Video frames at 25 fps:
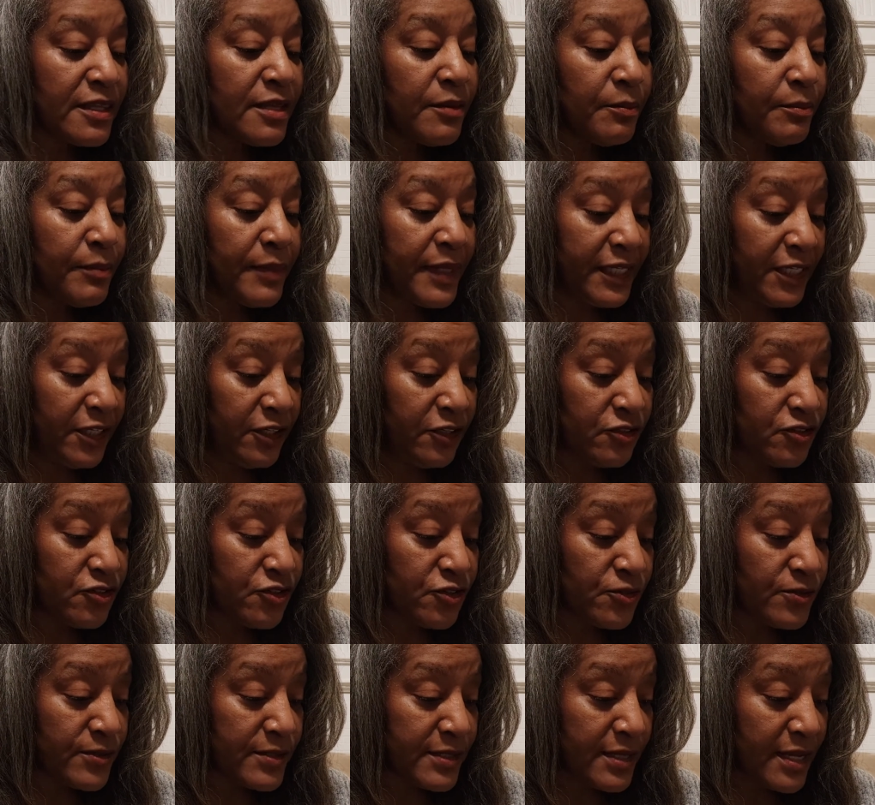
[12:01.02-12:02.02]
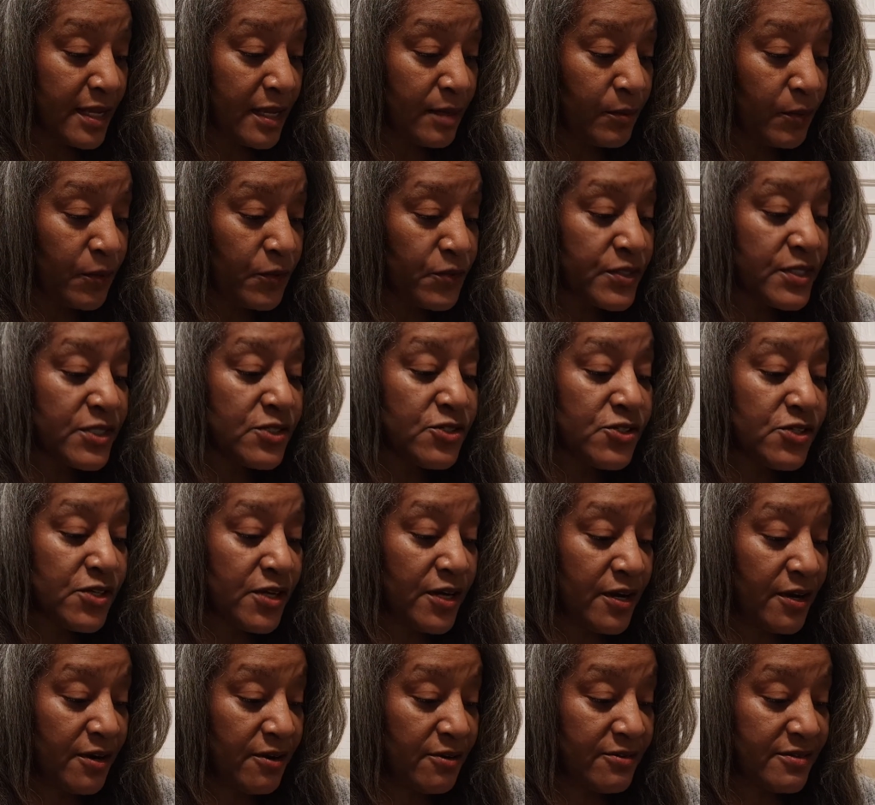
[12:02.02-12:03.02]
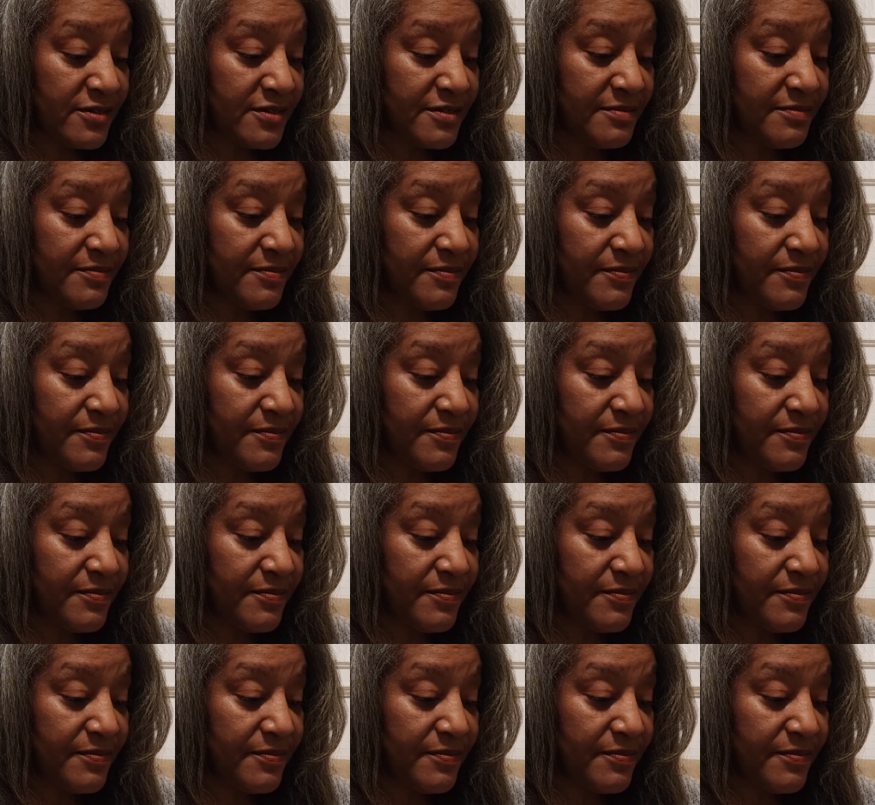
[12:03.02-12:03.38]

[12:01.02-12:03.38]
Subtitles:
the miniature tables and chairs.